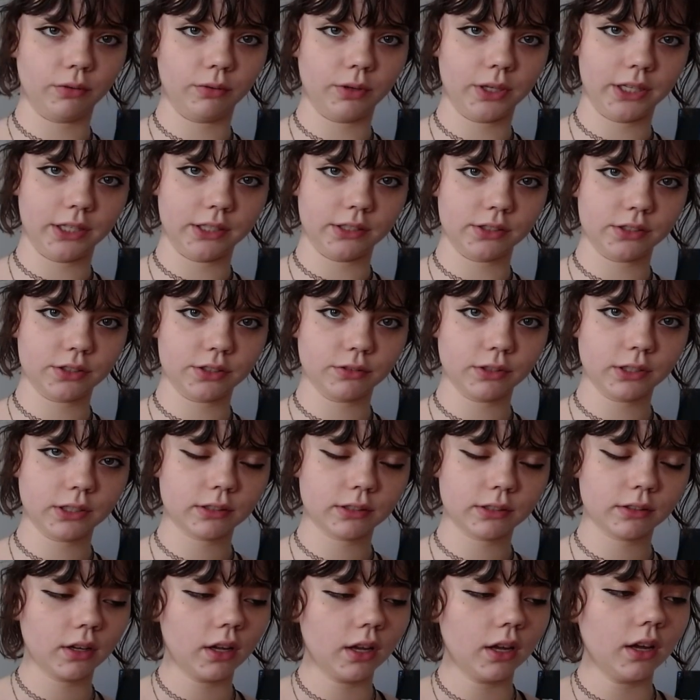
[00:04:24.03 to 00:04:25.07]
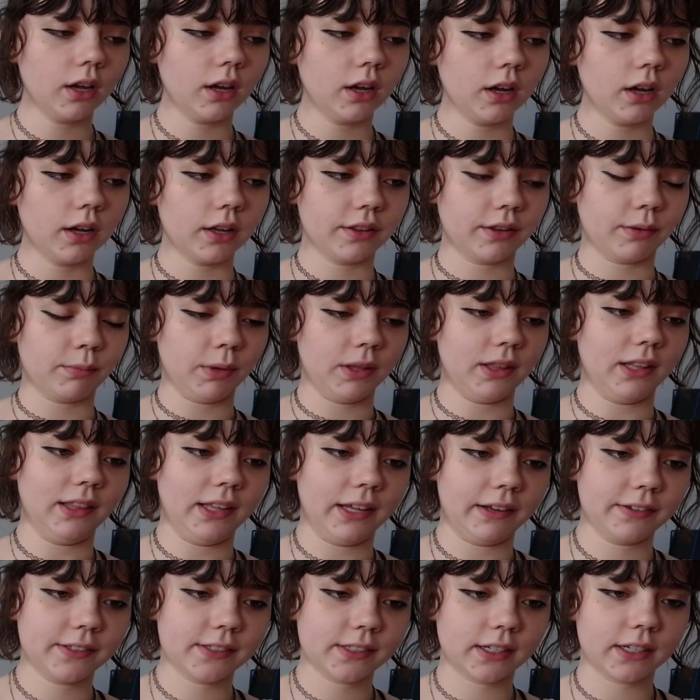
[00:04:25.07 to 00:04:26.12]
into it, that'd be the
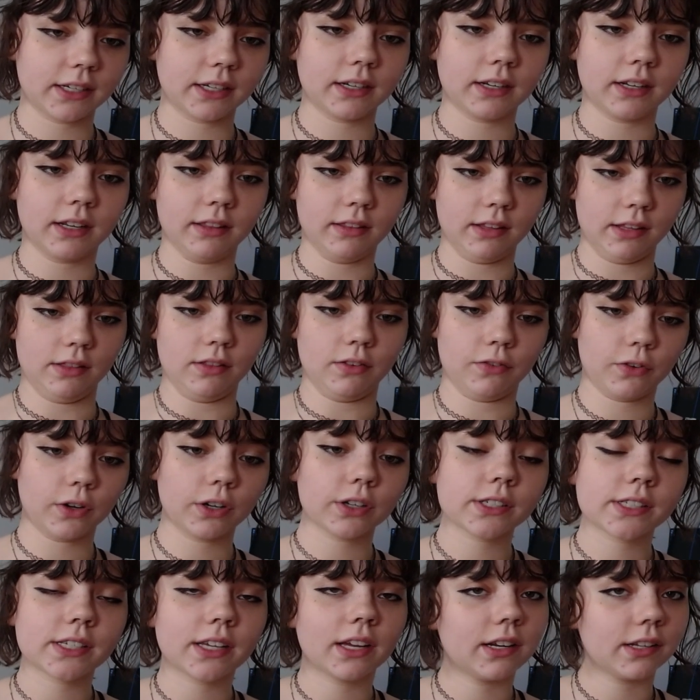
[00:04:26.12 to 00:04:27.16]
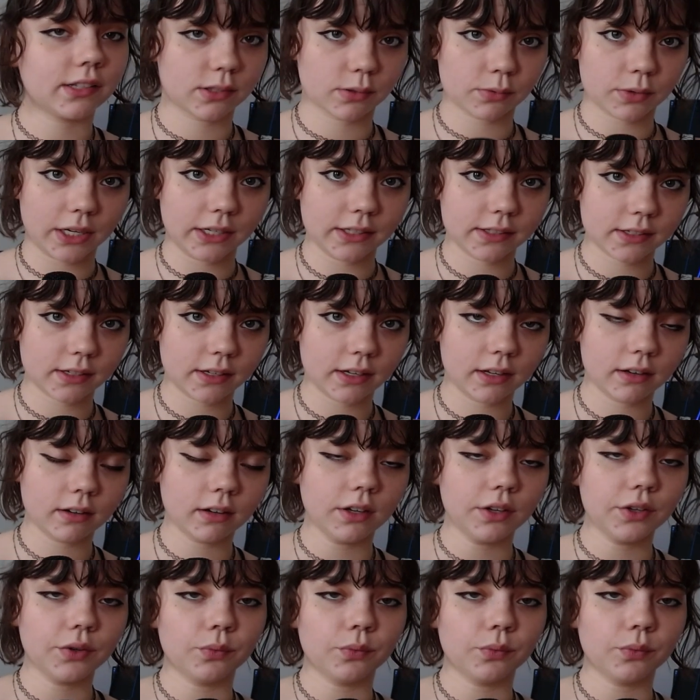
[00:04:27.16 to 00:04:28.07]
left side, and then the far side is the right side.